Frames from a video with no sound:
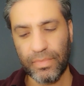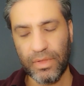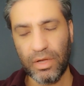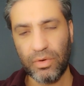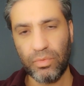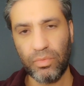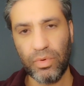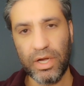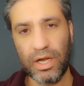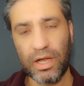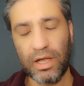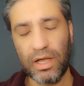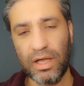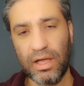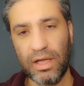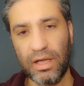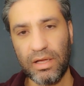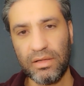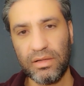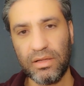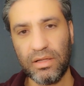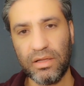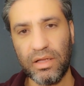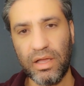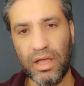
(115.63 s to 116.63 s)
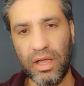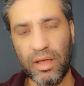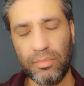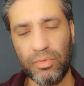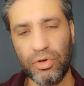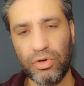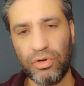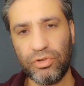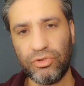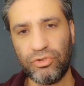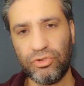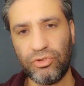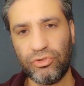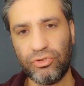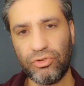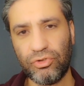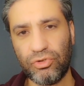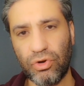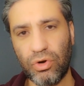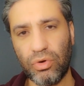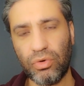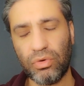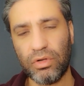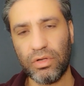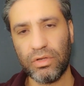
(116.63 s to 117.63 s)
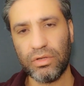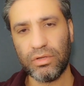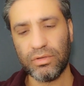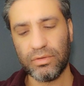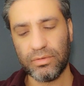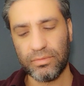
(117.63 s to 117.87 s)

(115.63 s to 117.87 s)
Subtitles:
when I had a hemorrhage stroke.